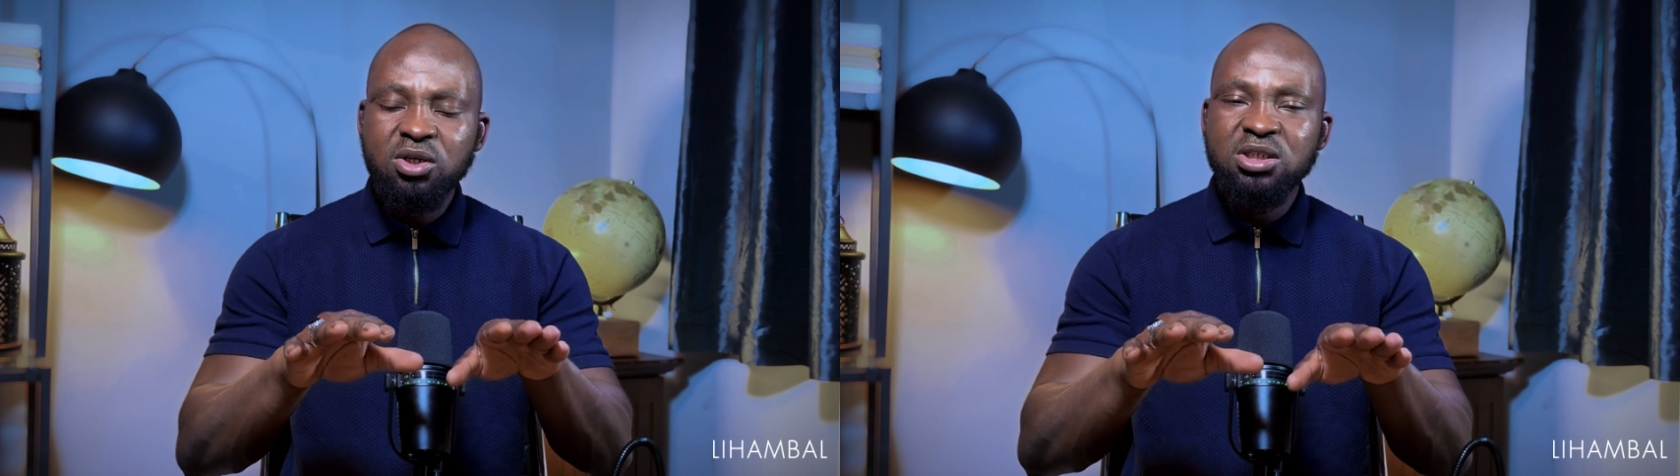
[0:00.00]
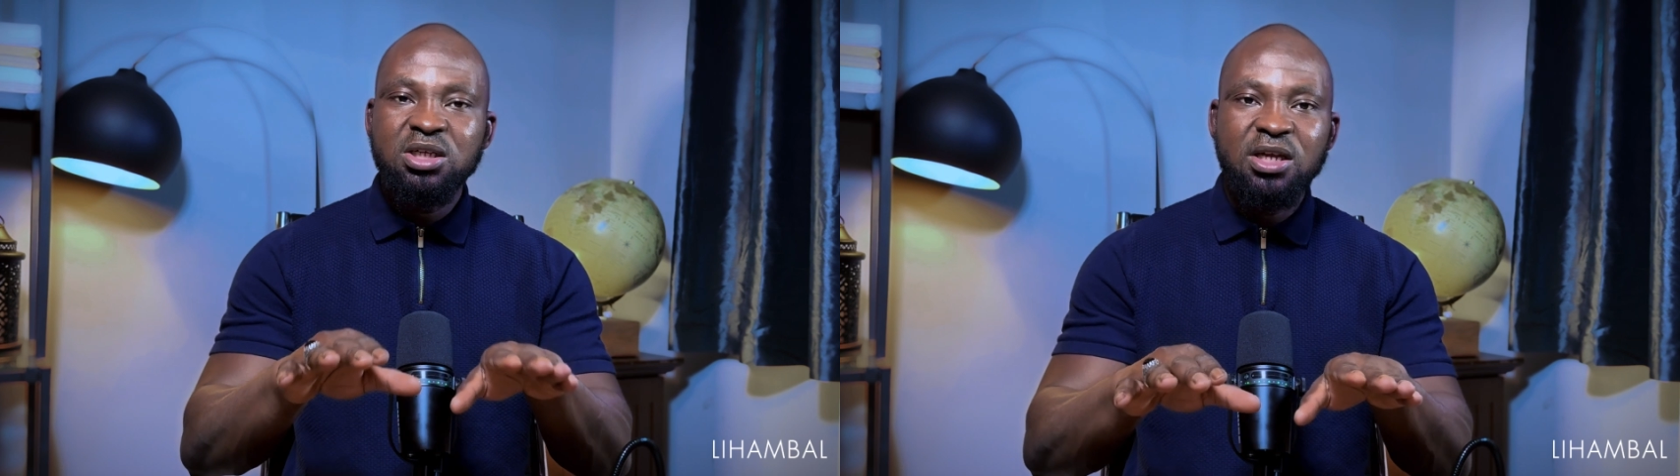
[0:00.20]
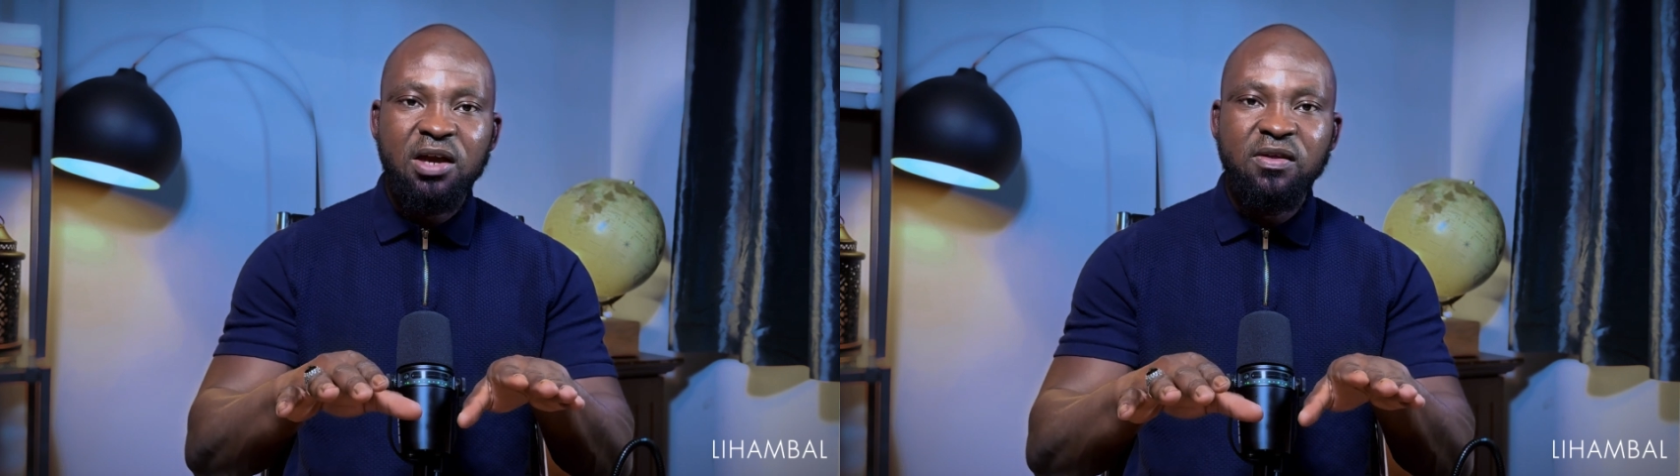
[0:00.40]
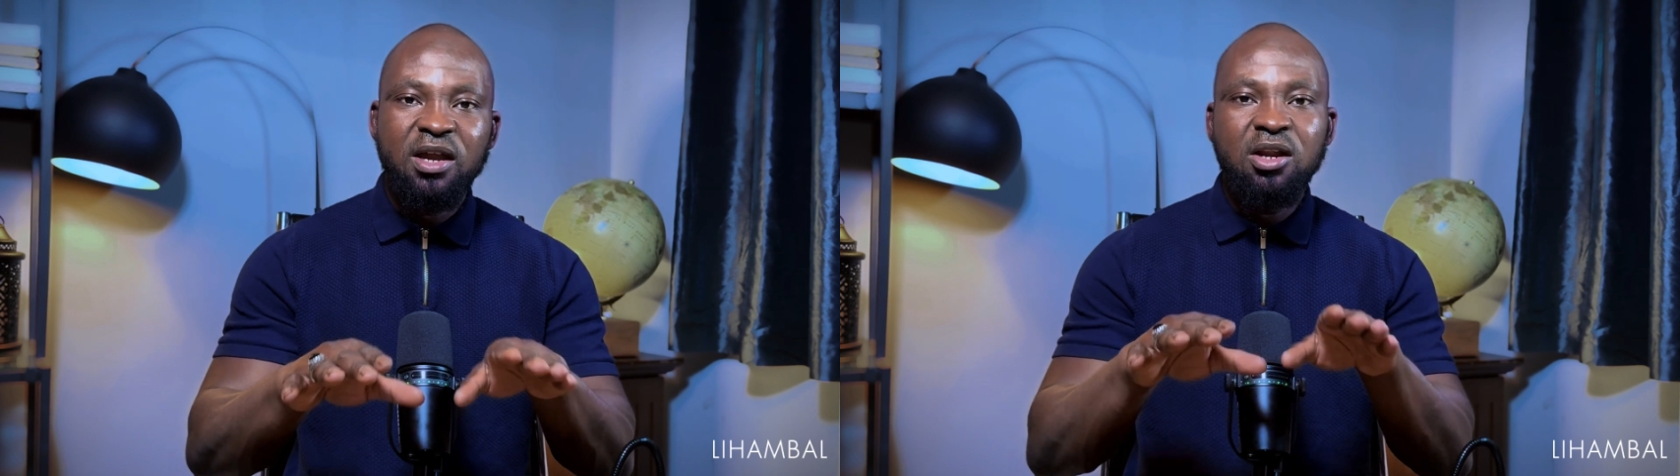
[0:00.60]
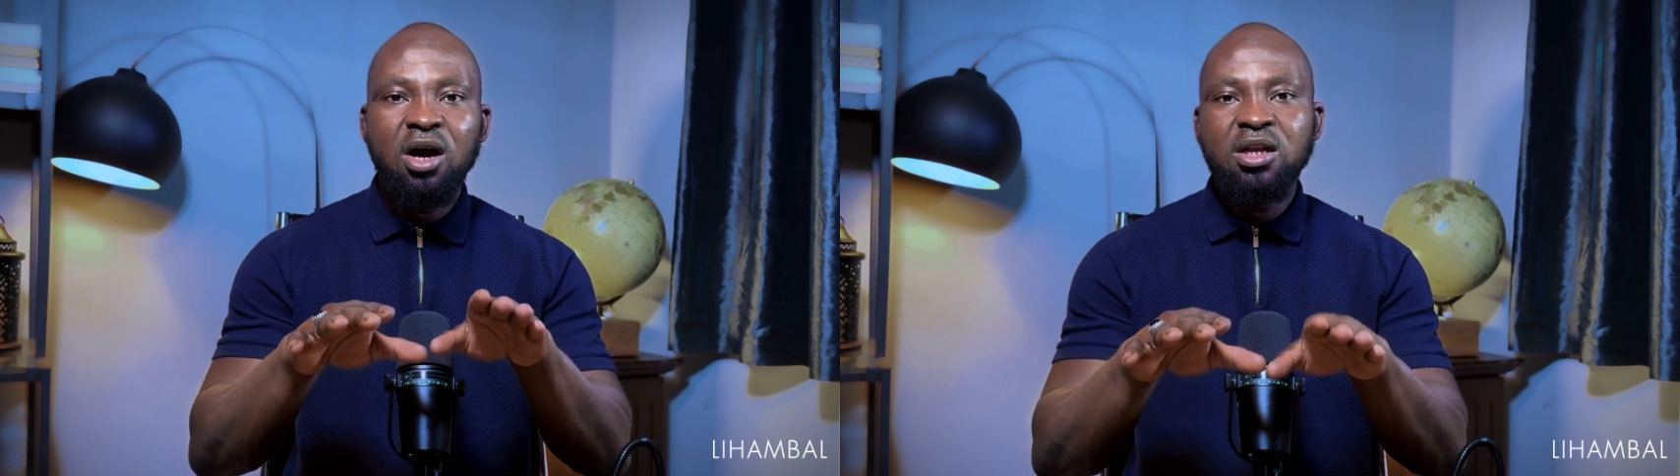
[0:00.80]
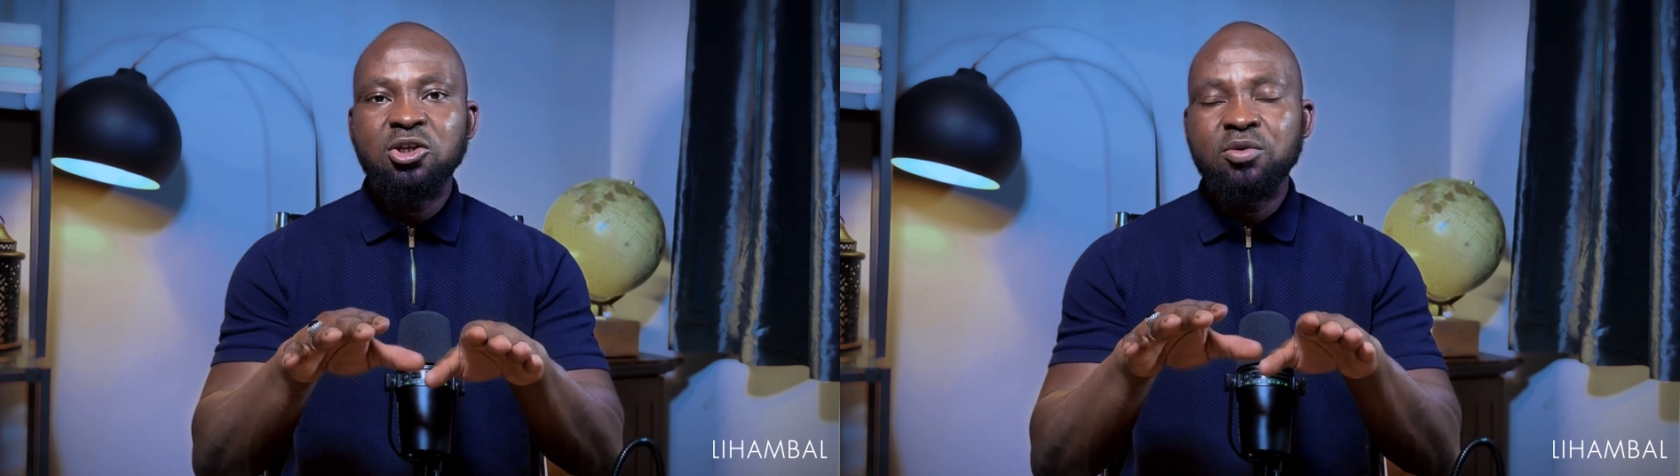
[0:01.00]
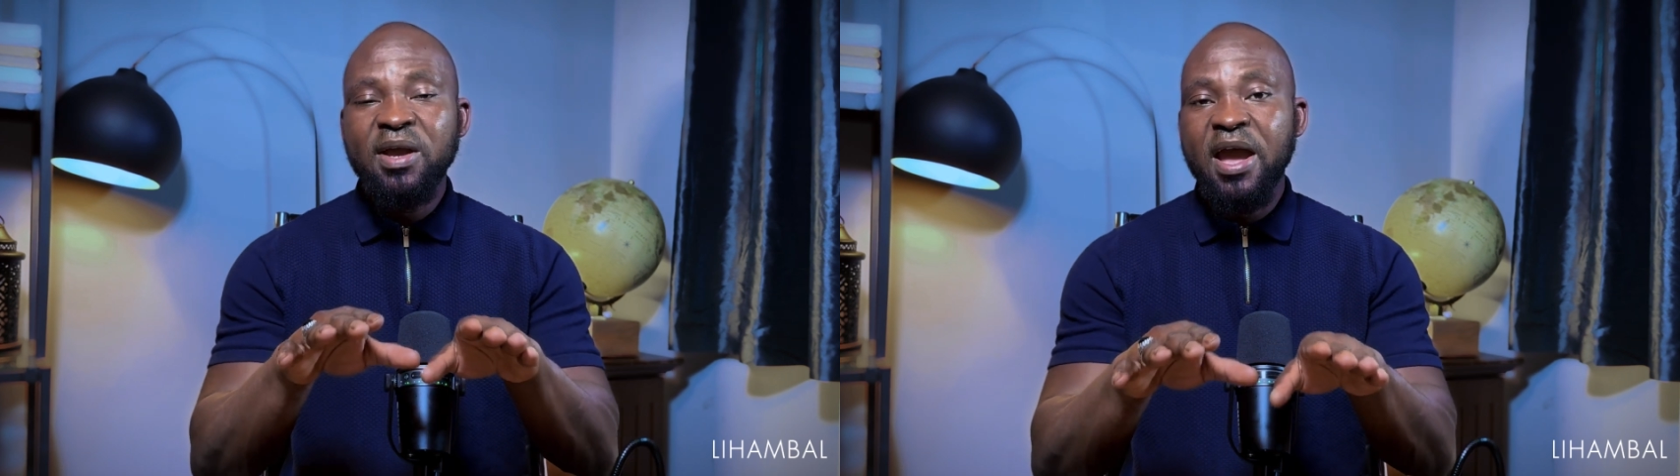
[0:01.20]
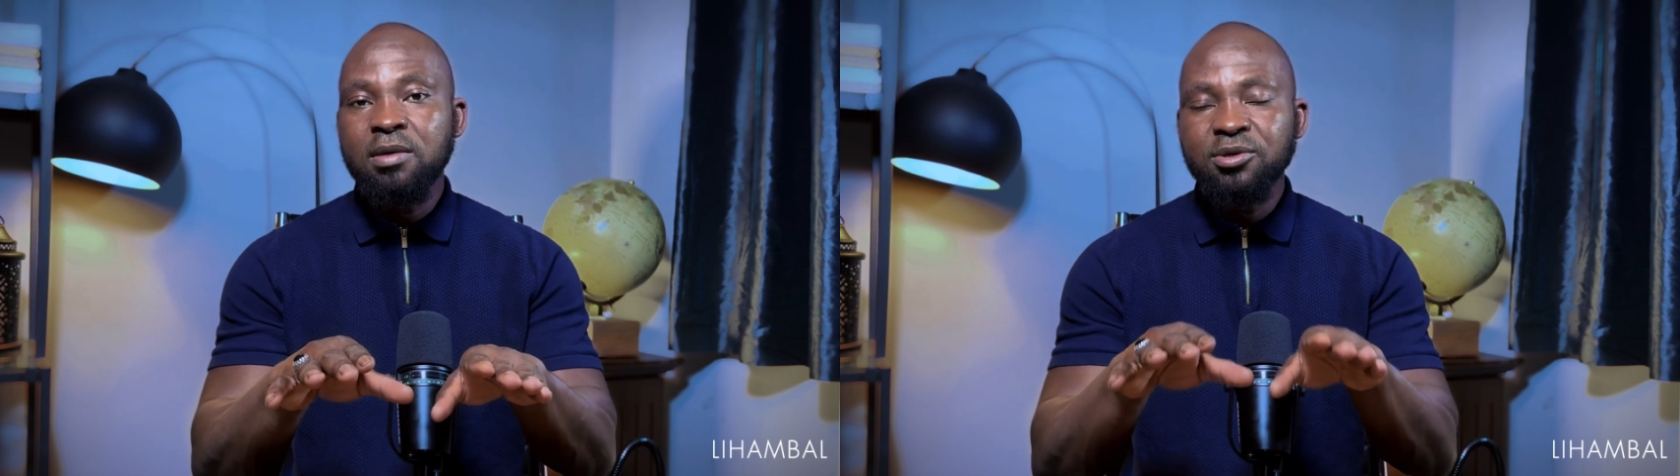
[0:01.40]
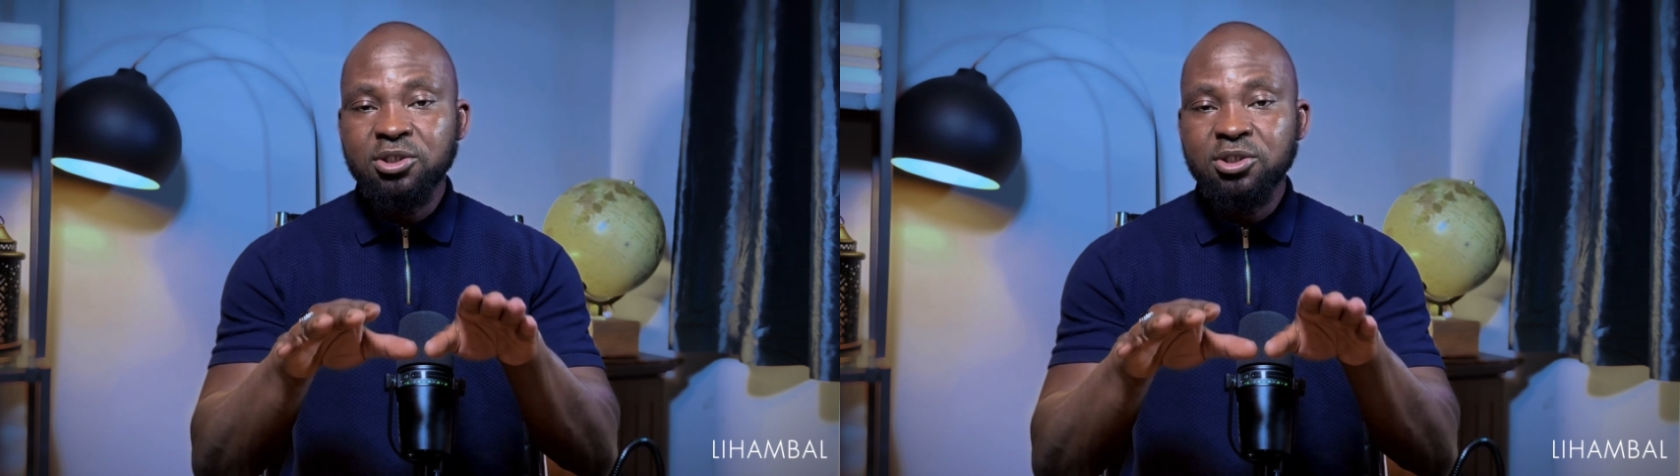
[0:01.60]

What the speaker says: together in order to be able